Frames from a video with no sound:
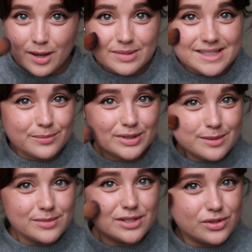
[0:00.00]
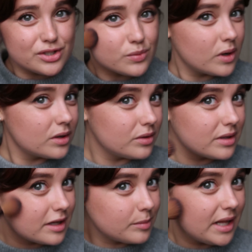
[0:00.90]
But sometimes you just want to
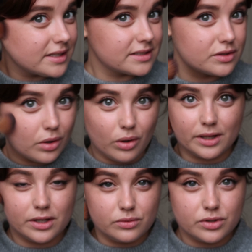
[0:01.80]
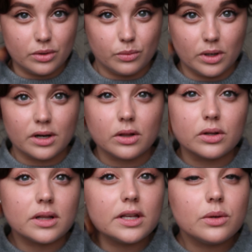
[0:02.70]
look like a plastic doll, like you don't want to
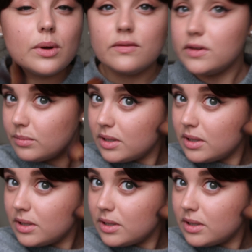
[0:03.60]
look like you have any